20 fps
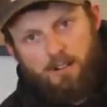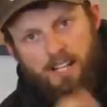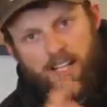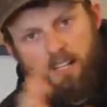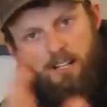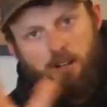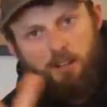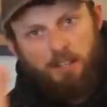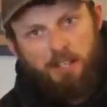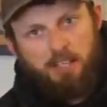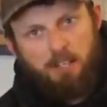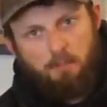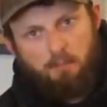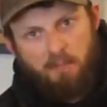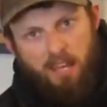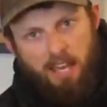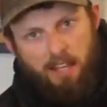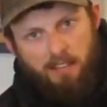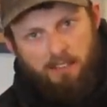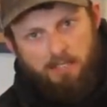what I call like the
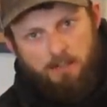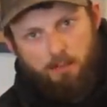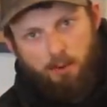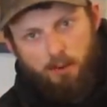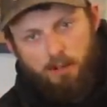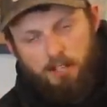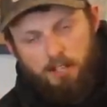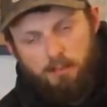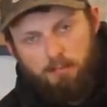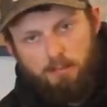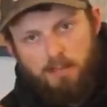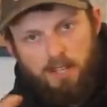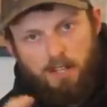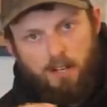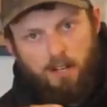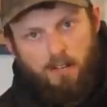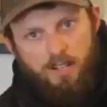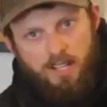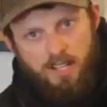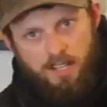balance point of the
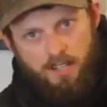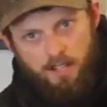minnow.